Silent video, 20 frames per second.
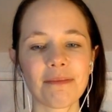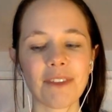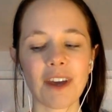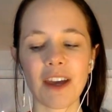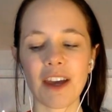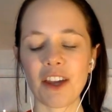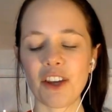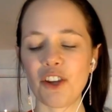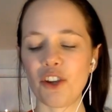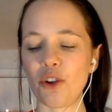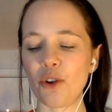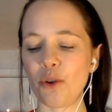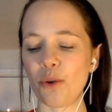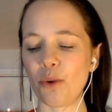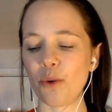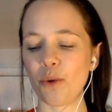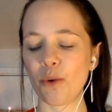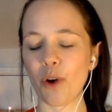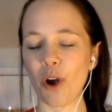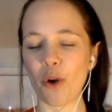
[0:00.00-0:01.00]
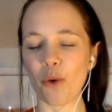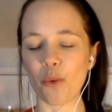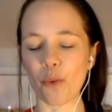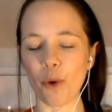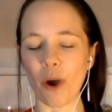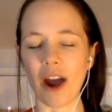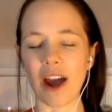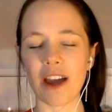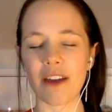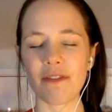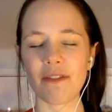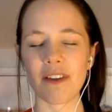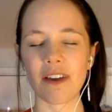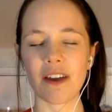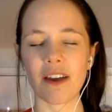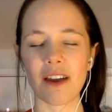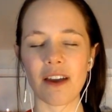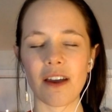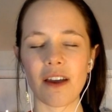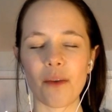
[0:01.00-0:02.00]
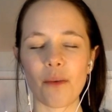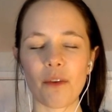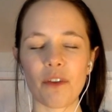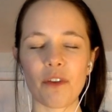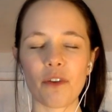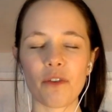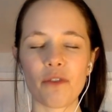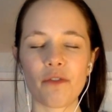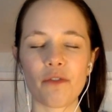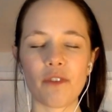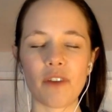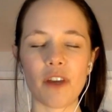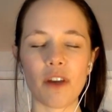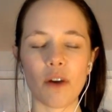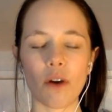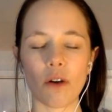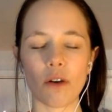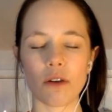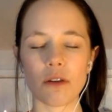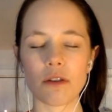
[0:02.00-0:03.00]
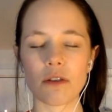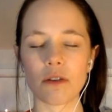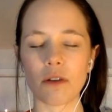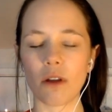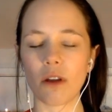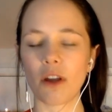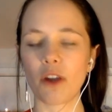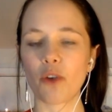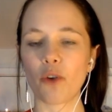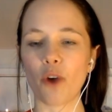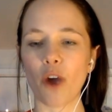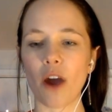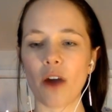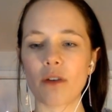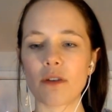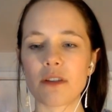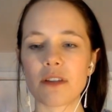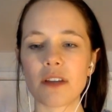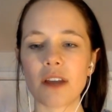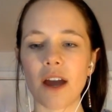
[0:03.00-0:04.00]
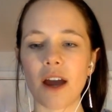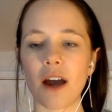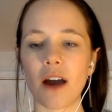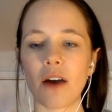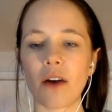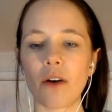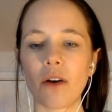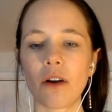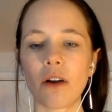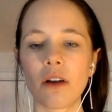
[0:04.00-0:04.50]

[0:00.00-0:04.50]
And you arrive here with your feet on solid ground now.